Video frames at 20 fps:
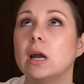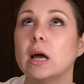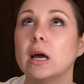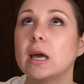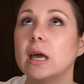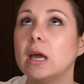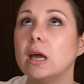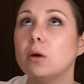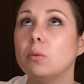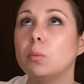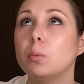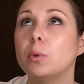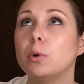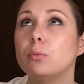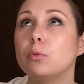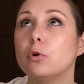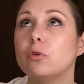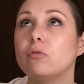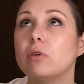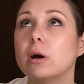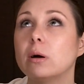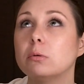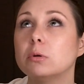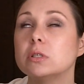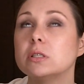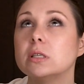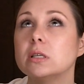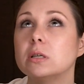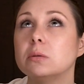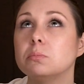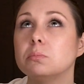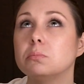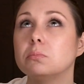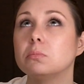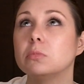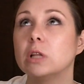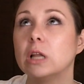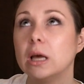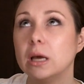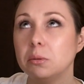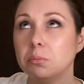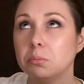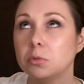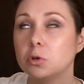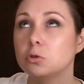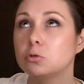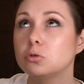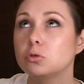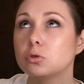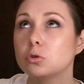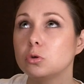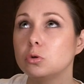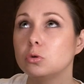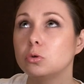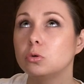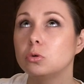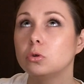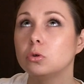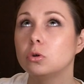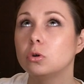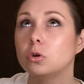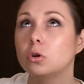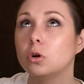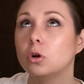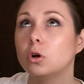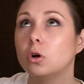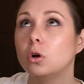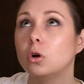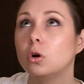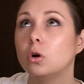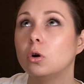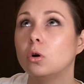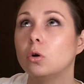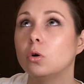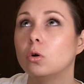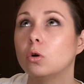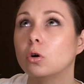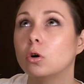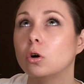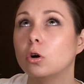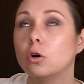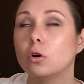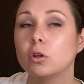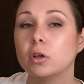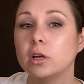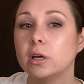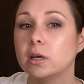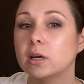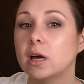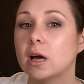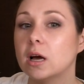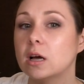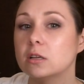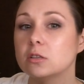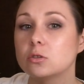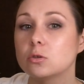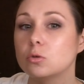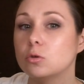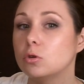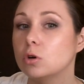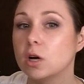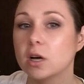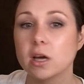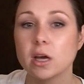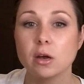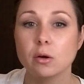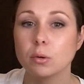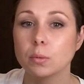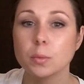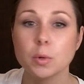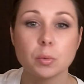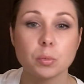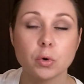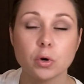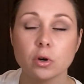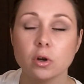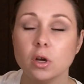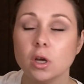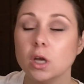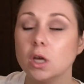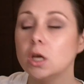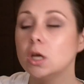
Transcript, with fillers: And I can't remember if I was in late middle school or early in high school. I can't remember.